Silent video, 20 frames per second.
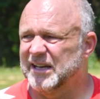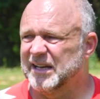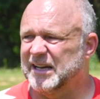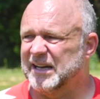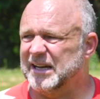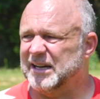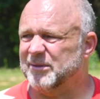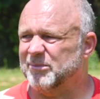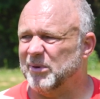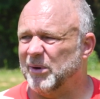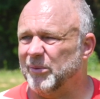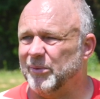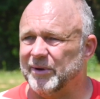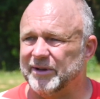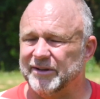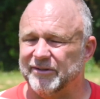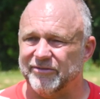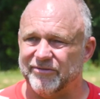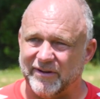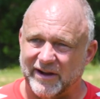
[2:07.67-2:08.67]
But what
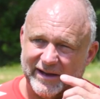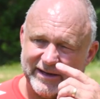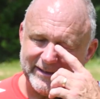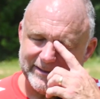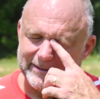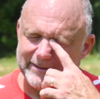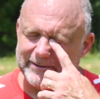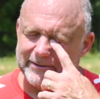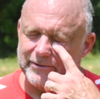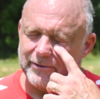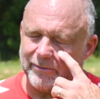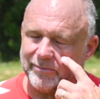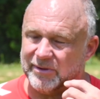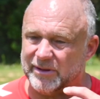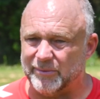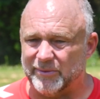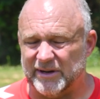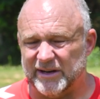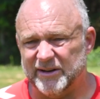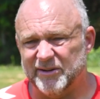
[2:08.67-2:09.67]
you'll find normally
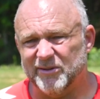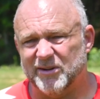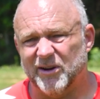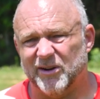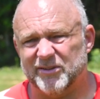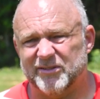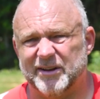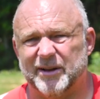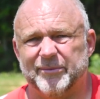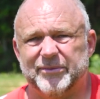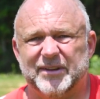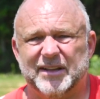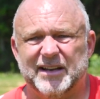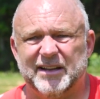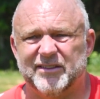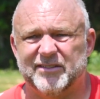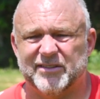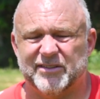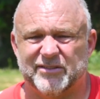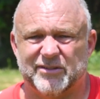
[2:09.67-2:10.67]
when a new coach comes in
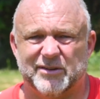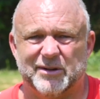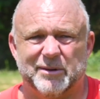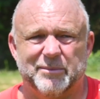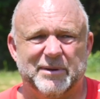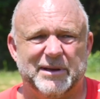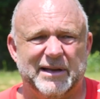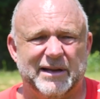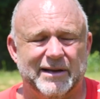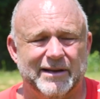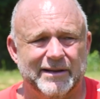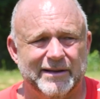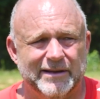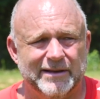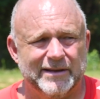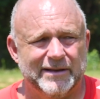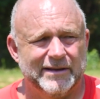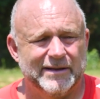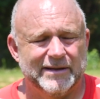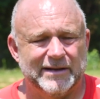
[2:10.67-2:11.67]
is there's going to be a
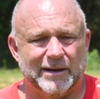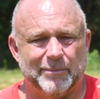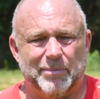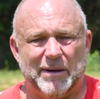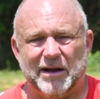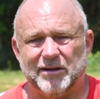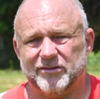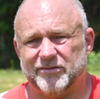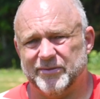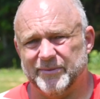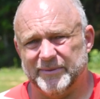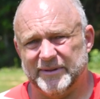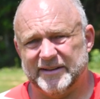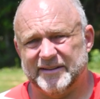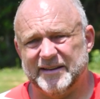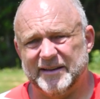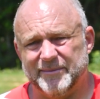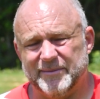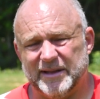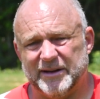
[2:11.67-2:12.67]
bounce from the
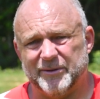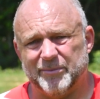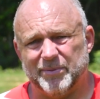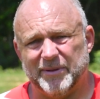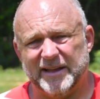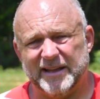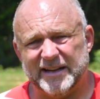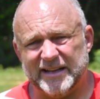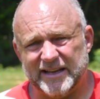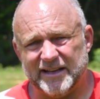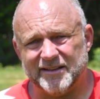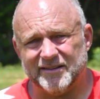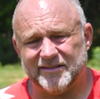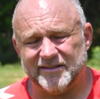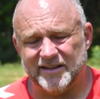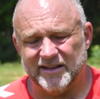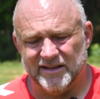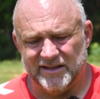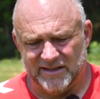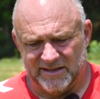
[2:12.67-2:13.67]
team that you're playing against.